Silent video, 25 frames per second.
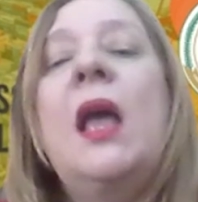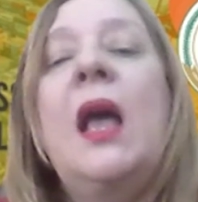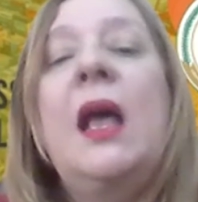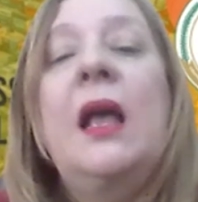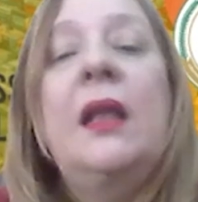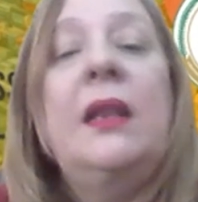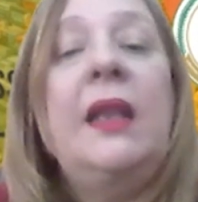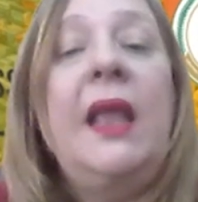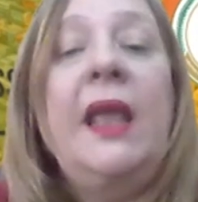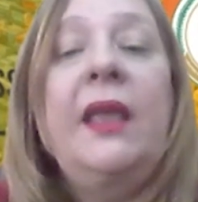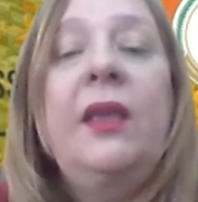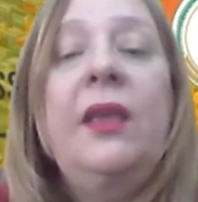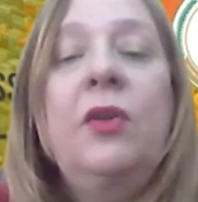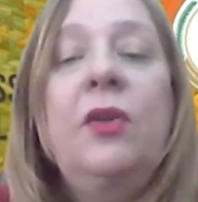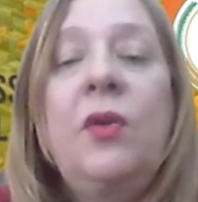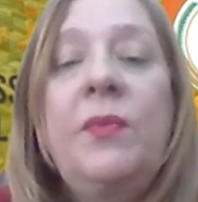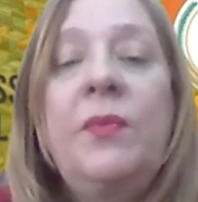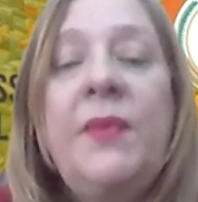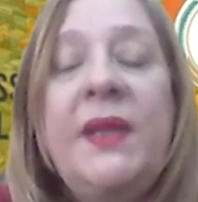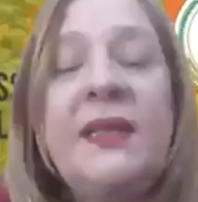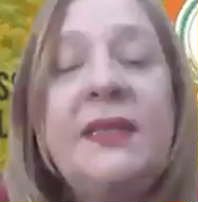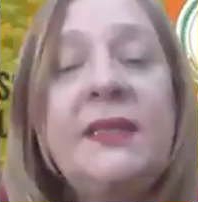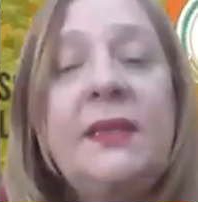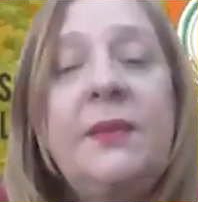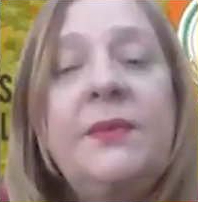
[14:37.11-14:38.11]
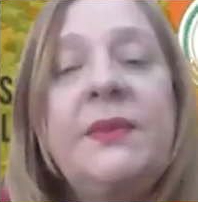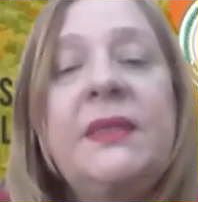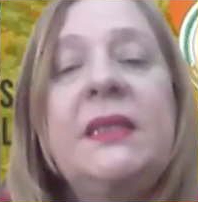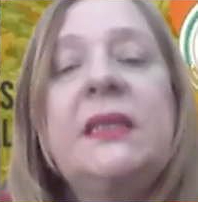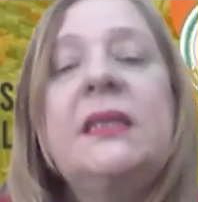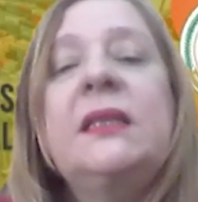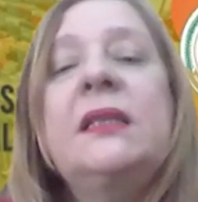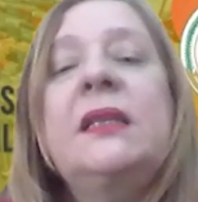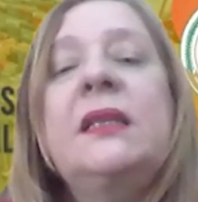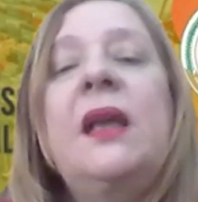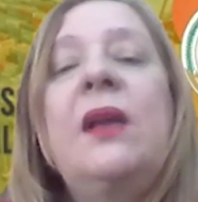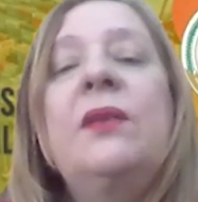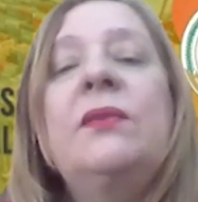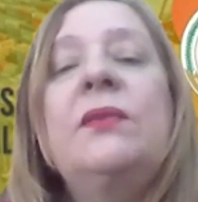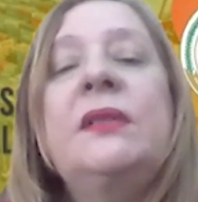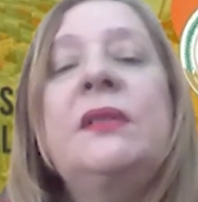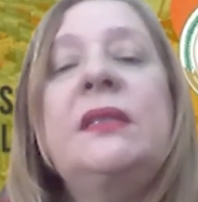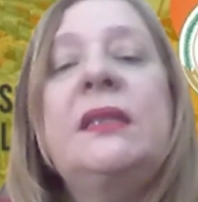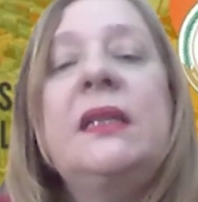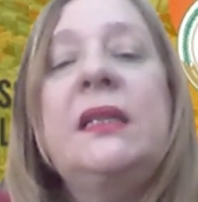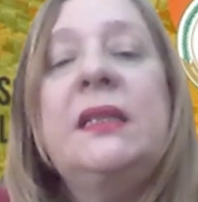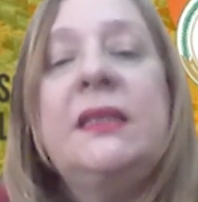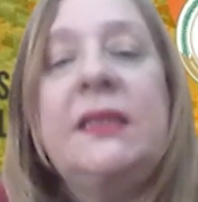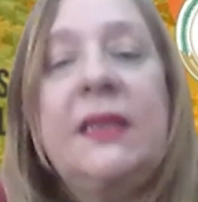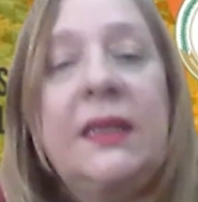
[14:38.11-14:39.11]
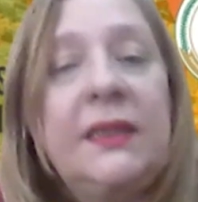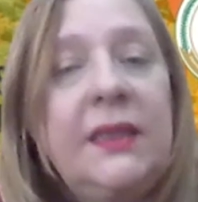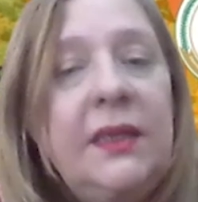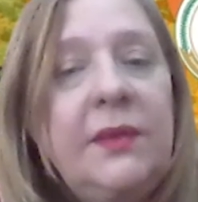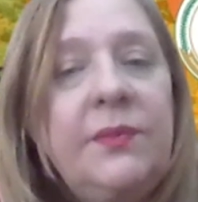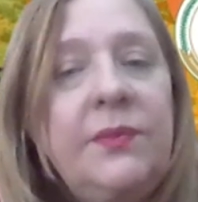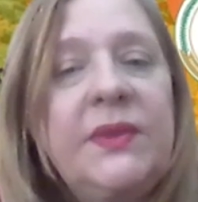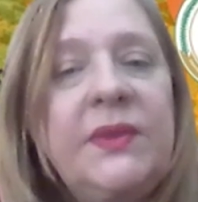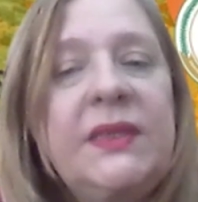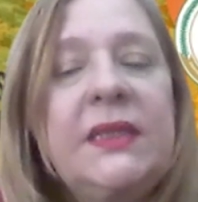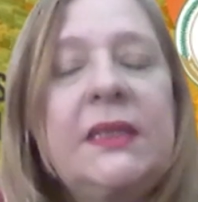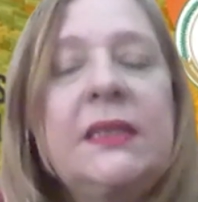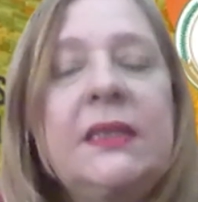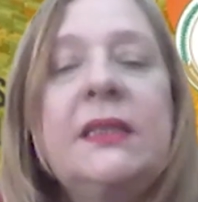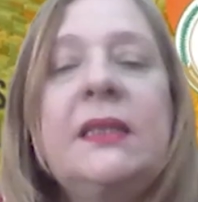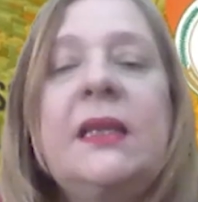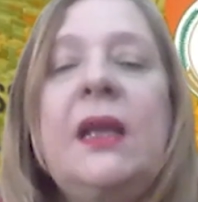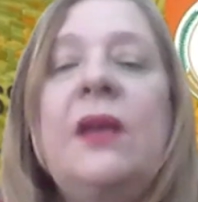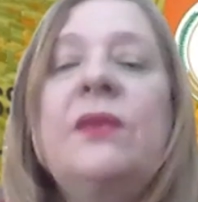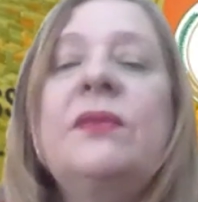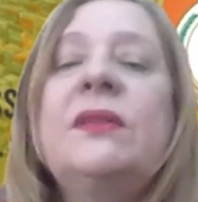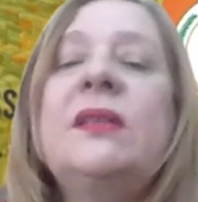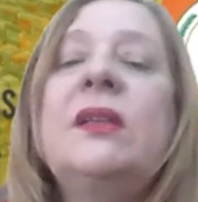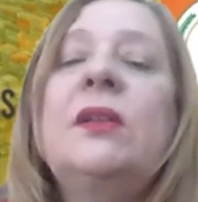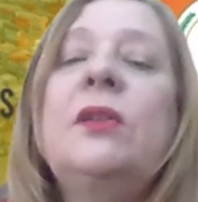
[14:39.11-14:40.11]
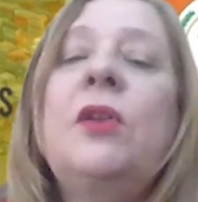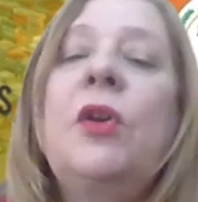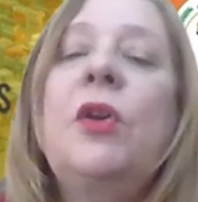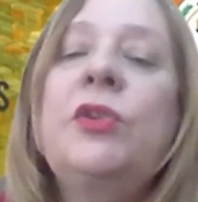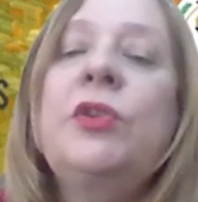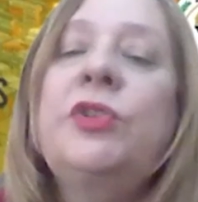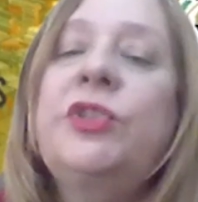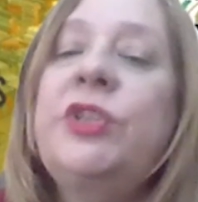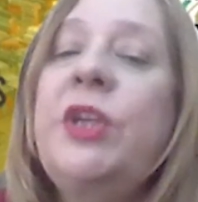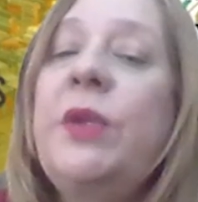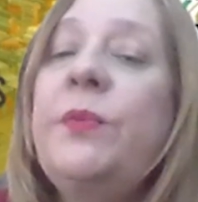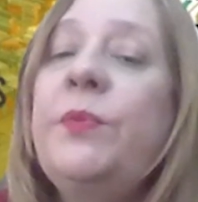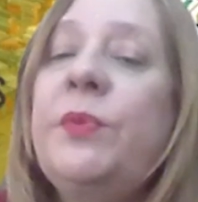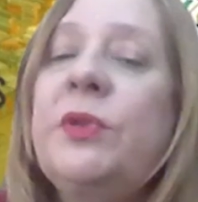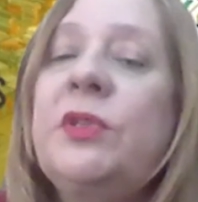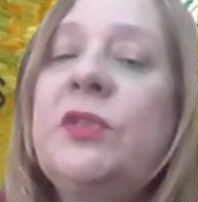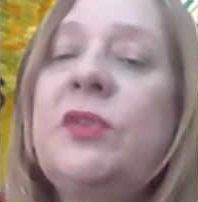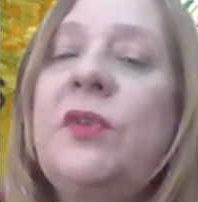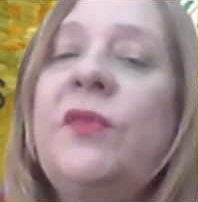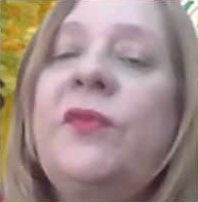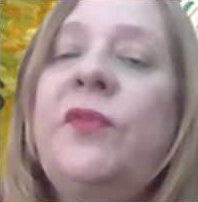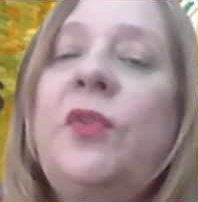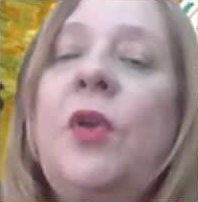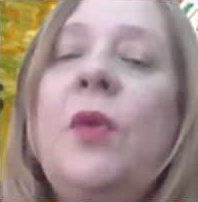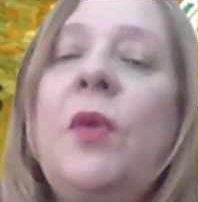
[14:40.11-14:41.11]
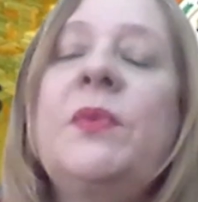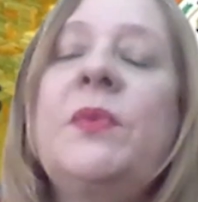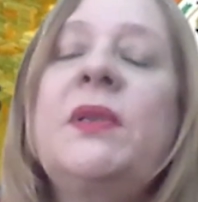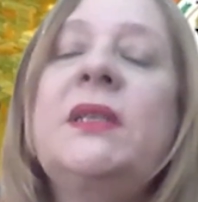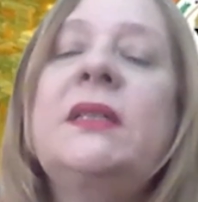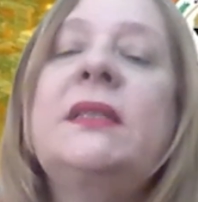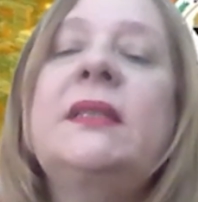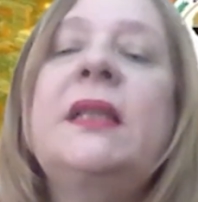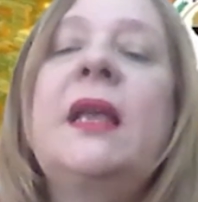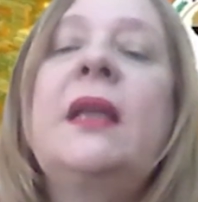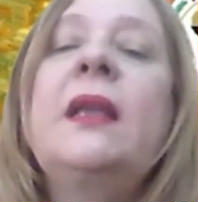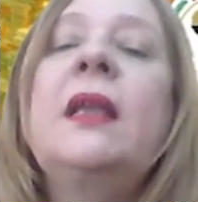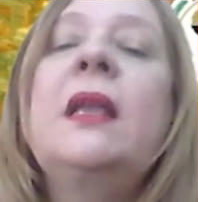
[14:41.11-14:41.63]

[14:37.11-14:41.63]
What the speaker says: like COMESA Business Council, SADC Business Council, or chambers of commerce,